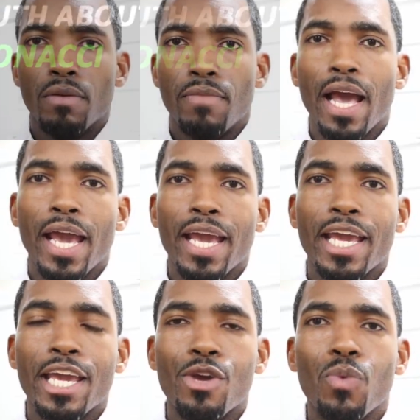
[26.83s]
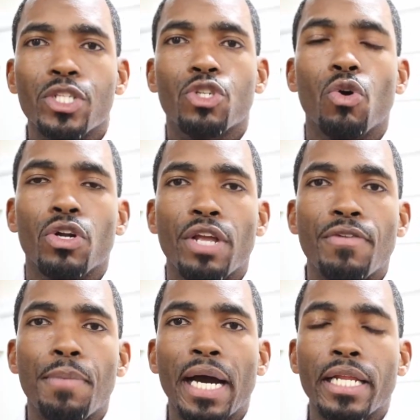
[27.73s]
Hey, what's going on
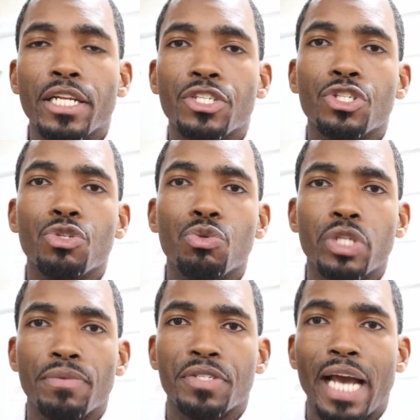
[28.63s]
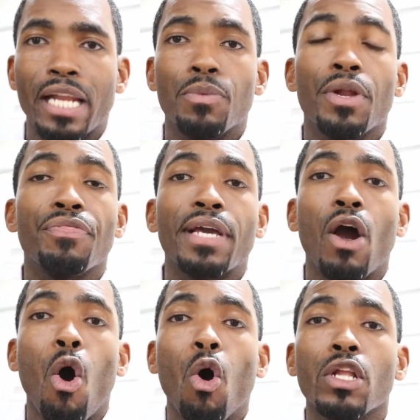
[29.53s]
everybody? This is Yusef Scott. I want to thank
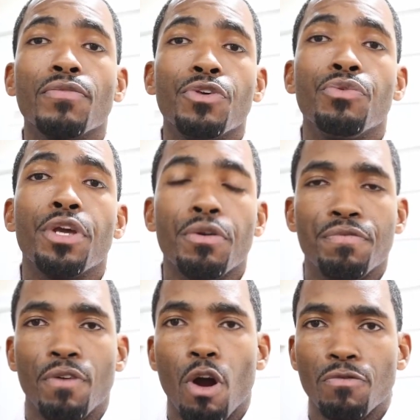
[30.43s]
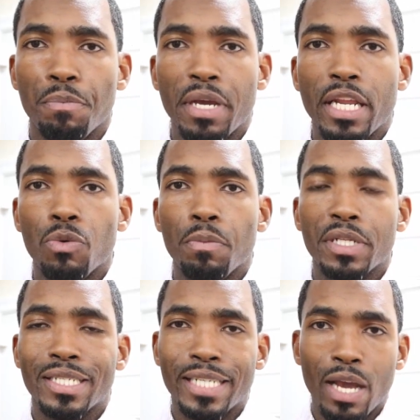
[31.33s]
all of you near and far for being here with me
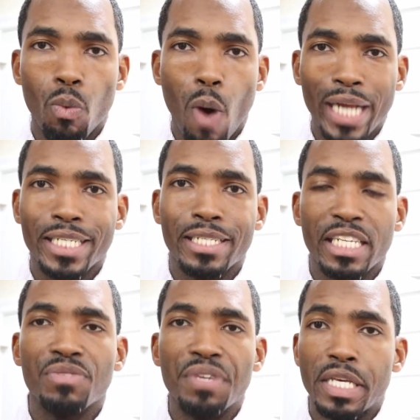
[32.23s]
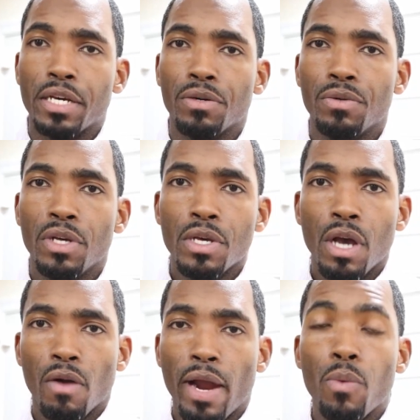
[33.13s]
today watching this video.
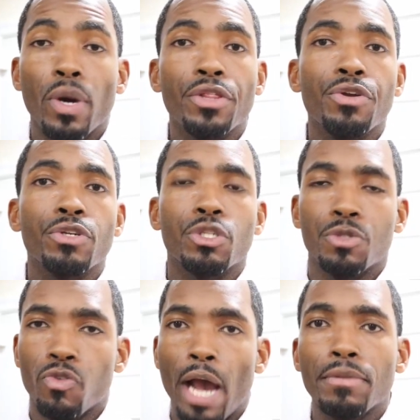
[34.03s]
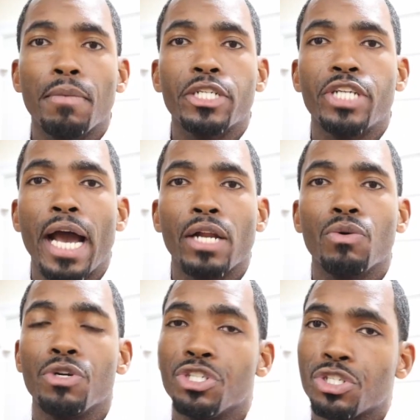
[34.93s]
Alright, whether you're subscribed to my
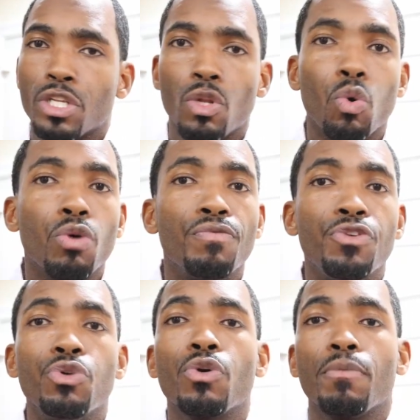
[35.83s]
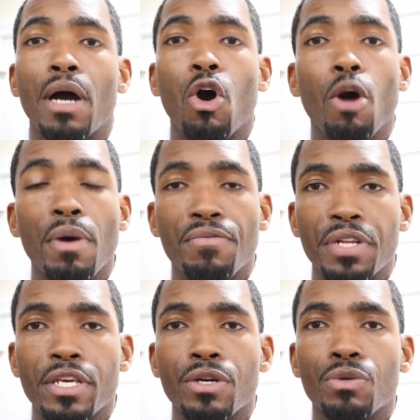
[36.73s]
channel or just a loyal viewer of my, all my
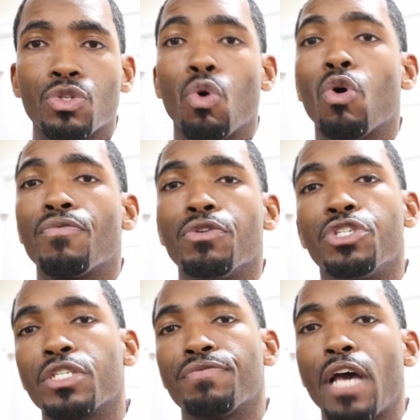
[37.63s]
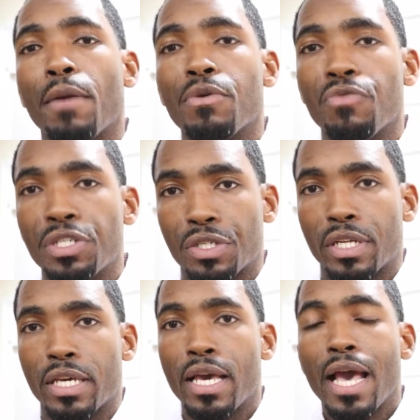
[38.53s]
videos or if you just found me
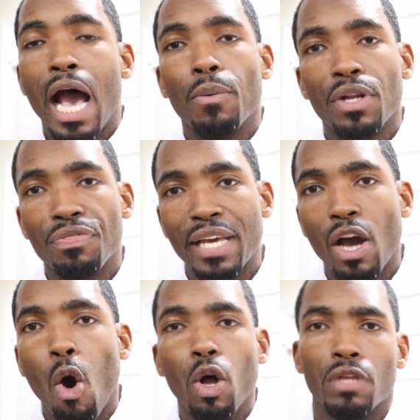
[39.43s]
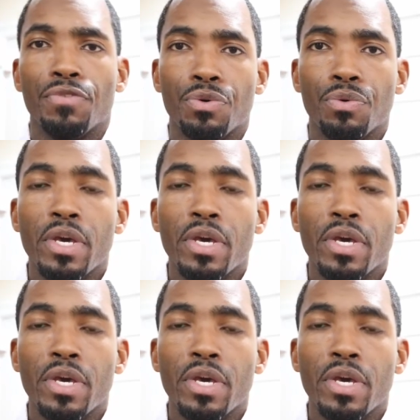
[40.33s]
recently, I want to thank all of you.